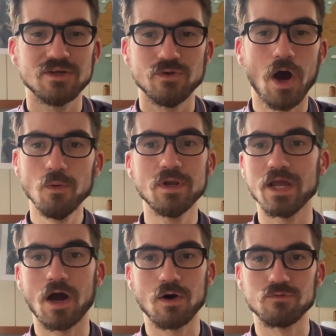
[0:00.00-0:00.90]
not only
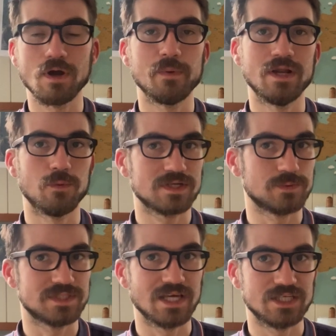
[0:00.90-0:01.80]
our railway network
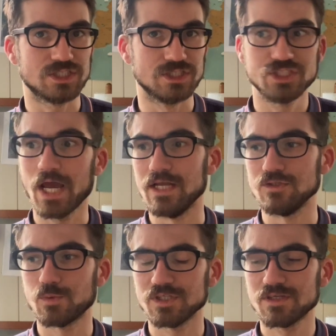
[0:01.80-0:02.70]
was set to
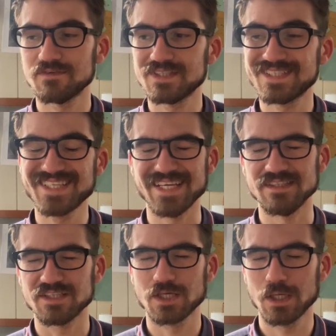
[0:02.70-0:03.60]
change, which have since